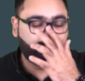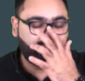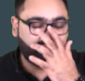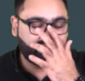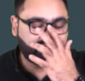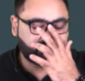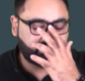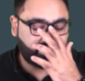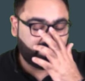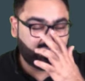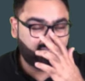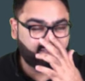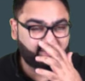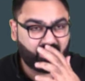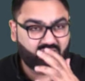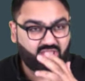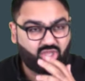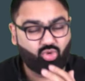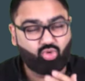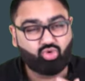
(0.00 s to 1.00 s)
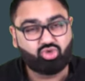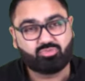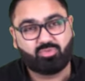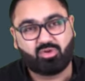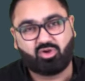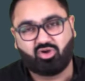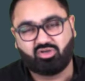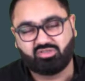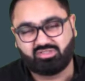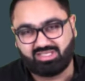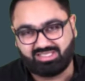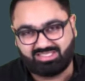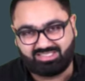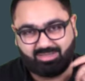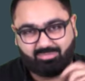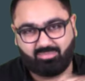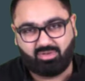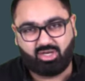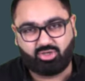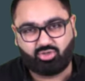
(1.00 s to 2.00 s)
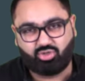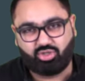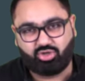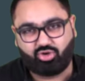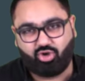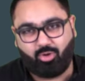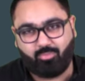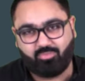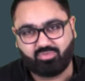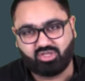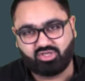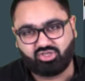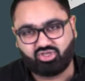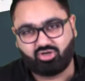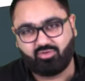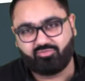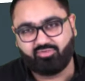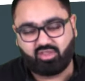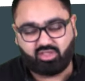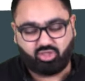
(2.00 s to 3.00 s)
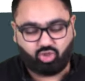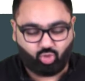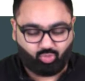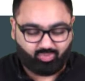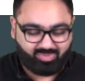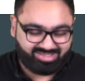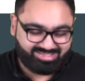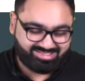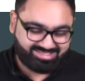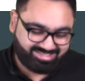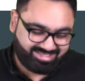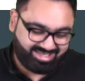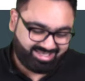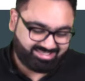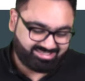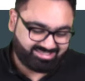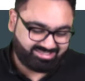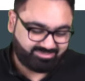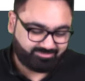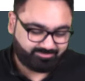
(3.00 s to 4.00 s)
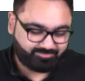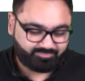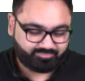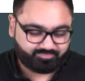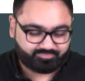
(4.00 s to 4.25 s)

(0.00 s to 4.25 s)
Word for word: Pig skins are used because they are similar to the composition of the human skins.